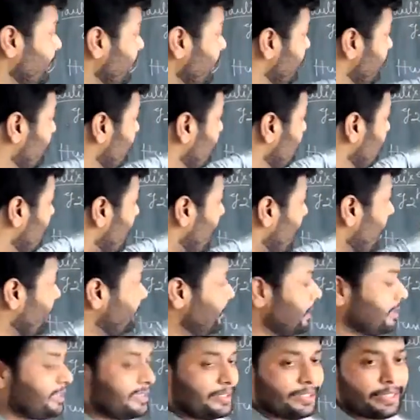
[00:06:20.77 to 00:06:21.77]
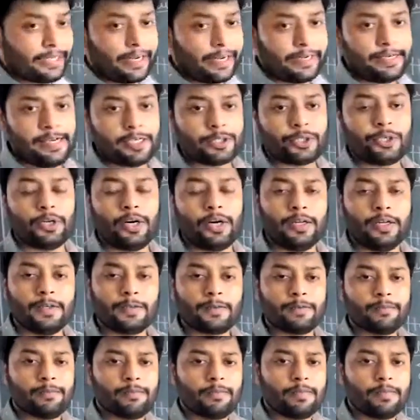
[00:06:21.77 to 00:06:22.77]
spin of the second electron.